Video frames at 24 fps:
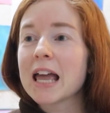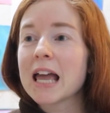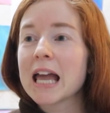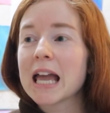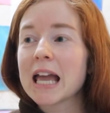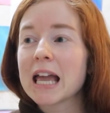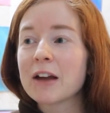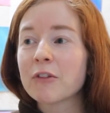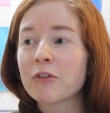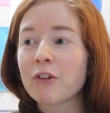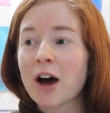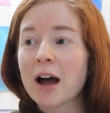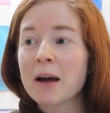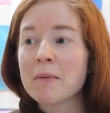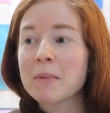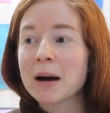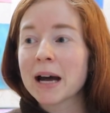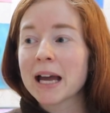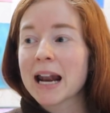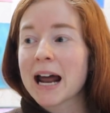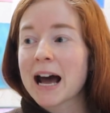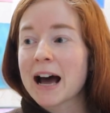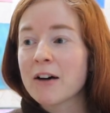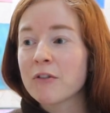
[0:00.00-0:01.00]
if I
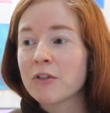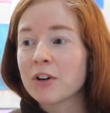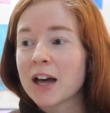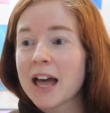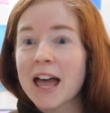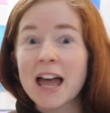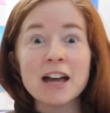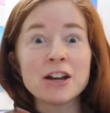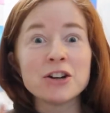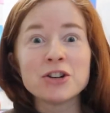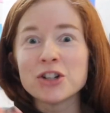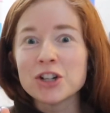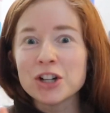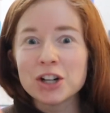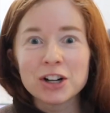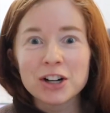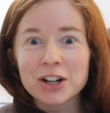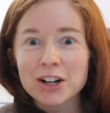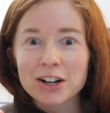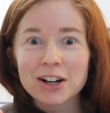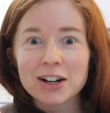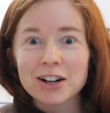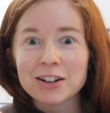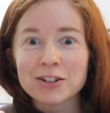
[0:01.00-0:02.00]
might have an
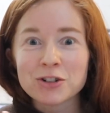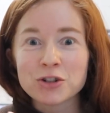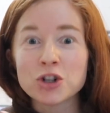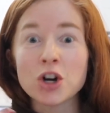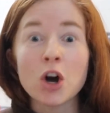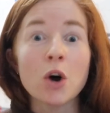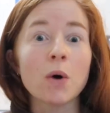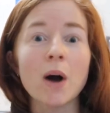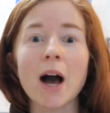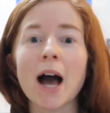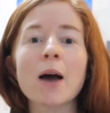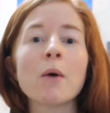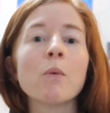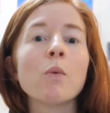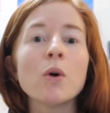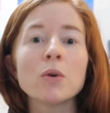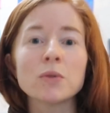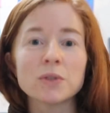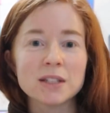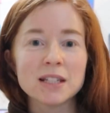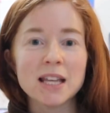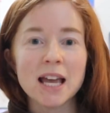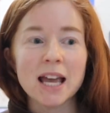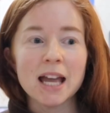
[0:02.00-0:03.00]
edgier joke, I
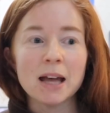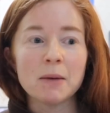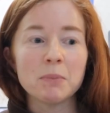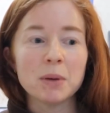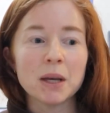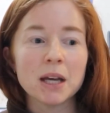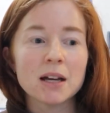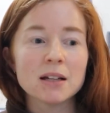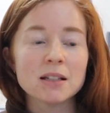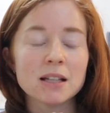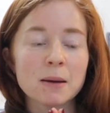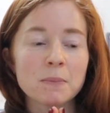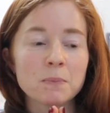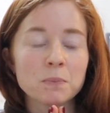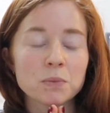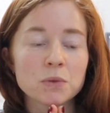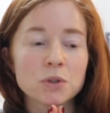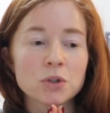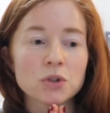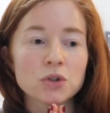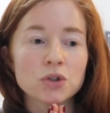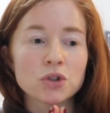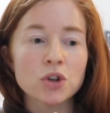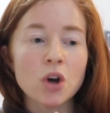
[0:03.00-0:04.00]
won't say it because I'm
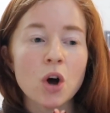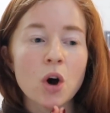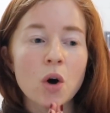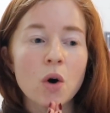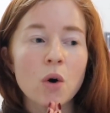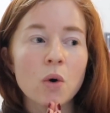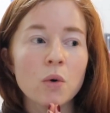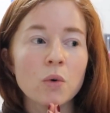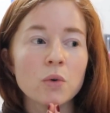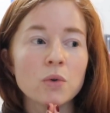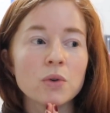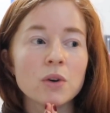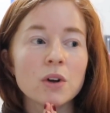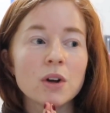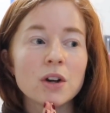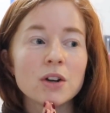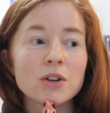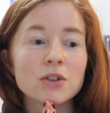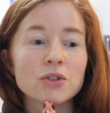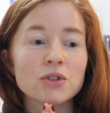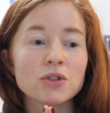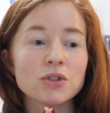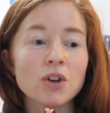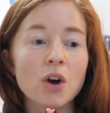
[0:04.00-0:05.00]
so
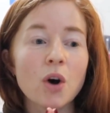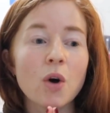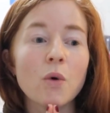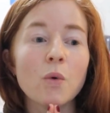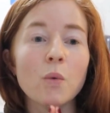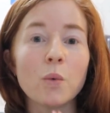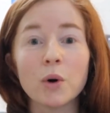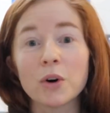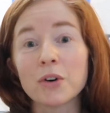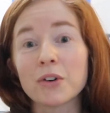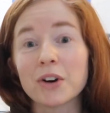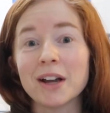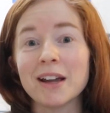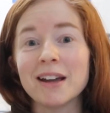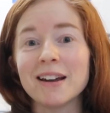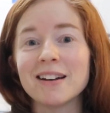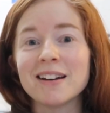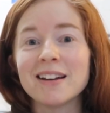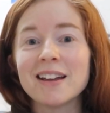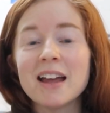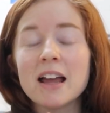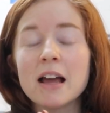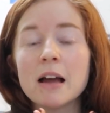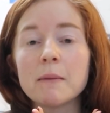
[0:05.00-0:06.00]

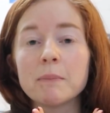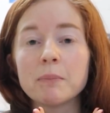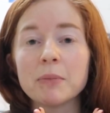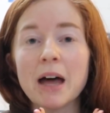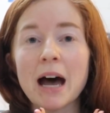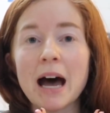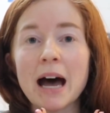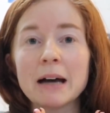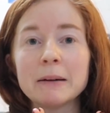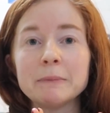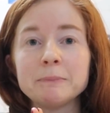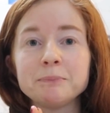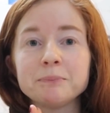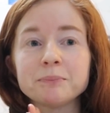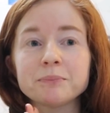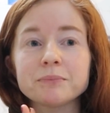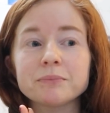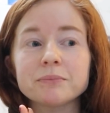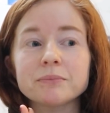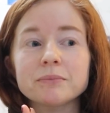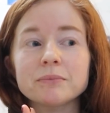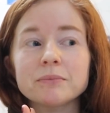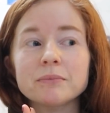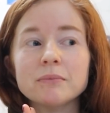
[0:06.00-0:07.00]
worried that
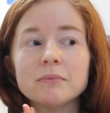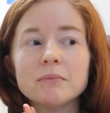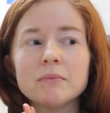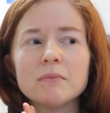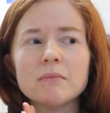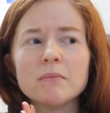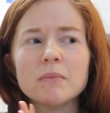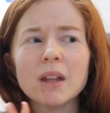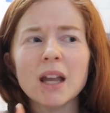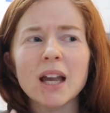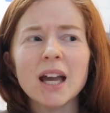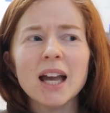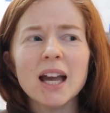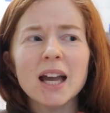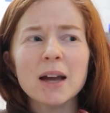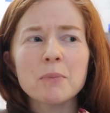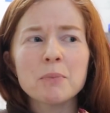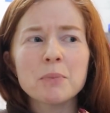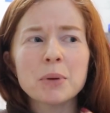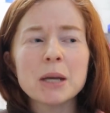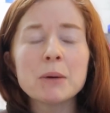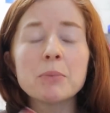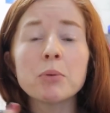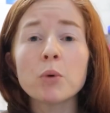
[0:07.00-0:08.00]

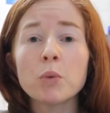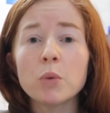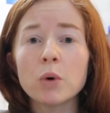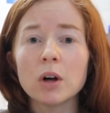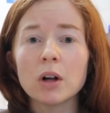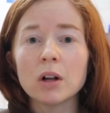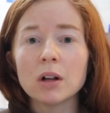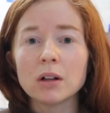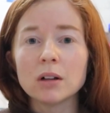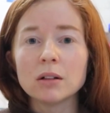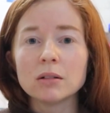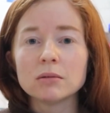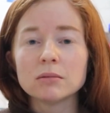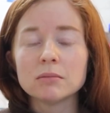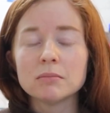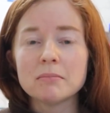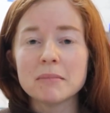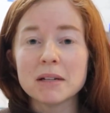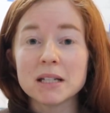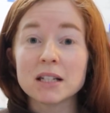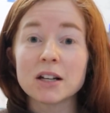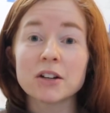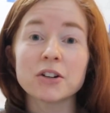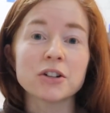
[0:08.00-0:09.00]
people will
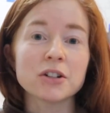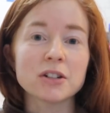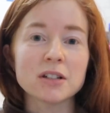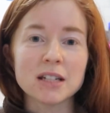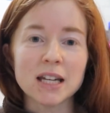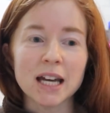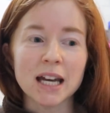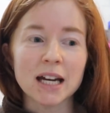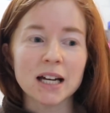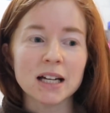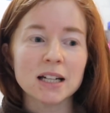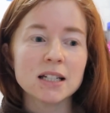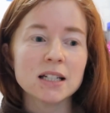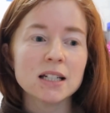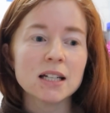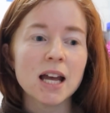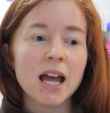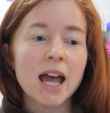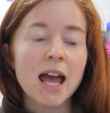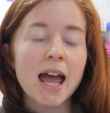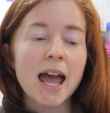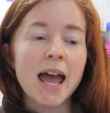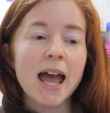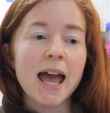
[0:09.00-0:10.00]
misunderstand.
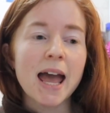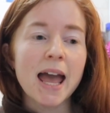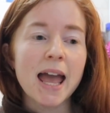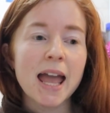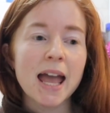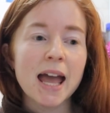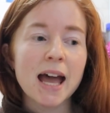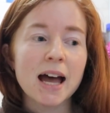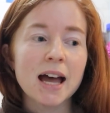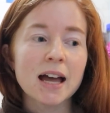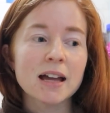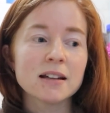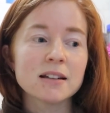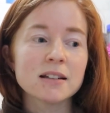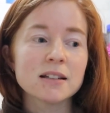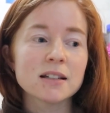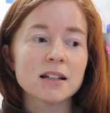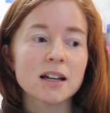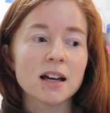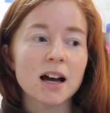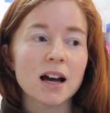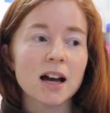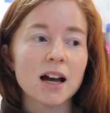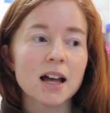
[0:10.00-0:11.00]

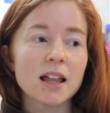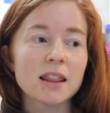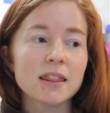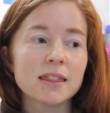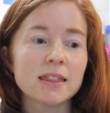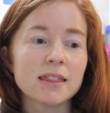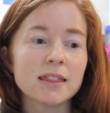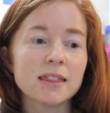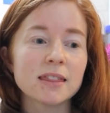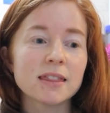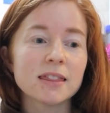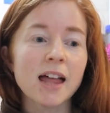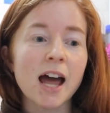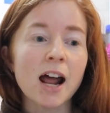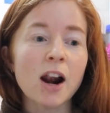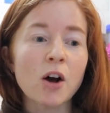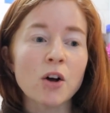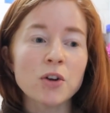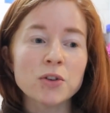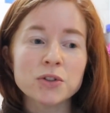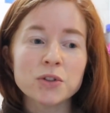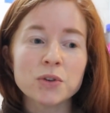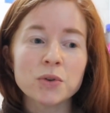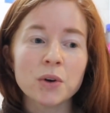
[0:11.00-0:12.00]
And that
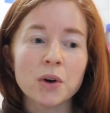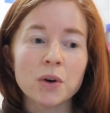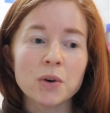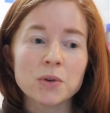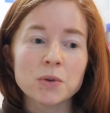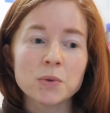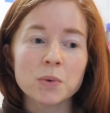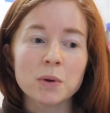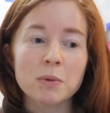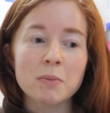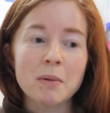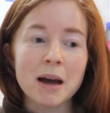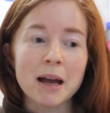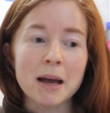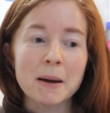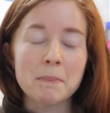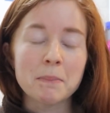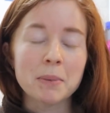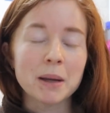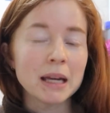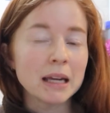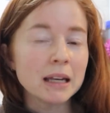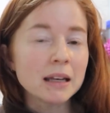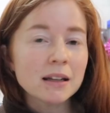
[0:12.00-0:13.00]
also goes with my
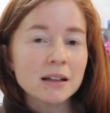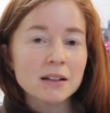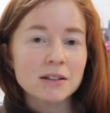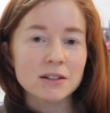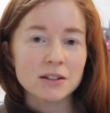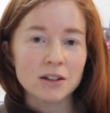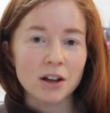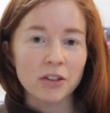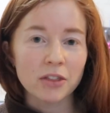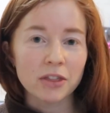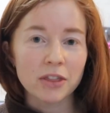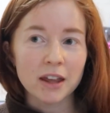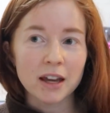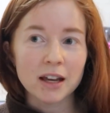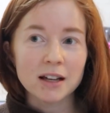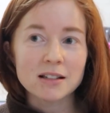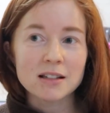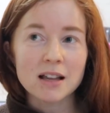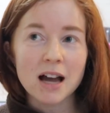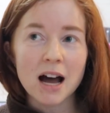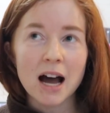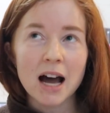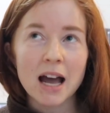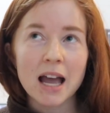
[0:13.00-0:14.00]
opinions on
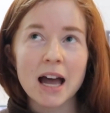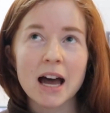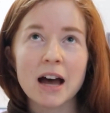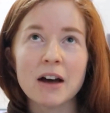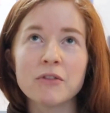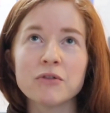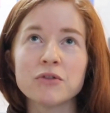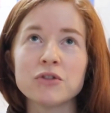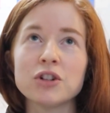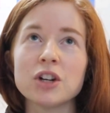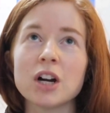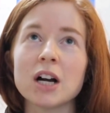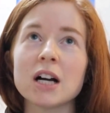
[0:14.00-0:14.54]
things. I've